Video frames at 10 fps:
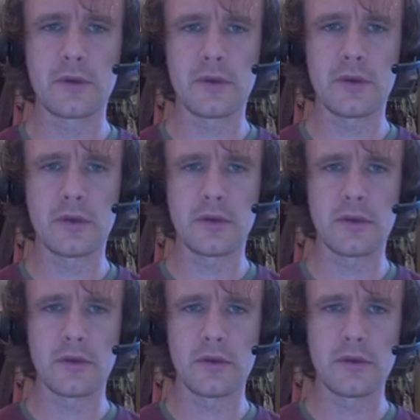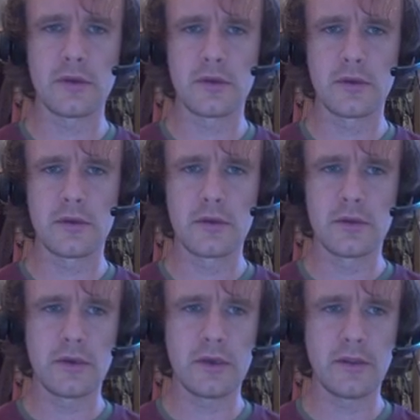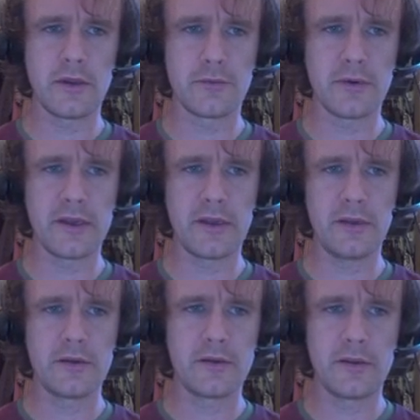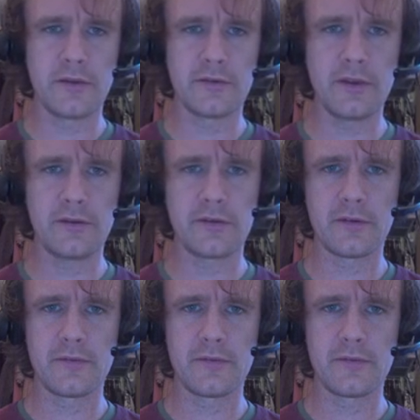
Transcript: and the array is this,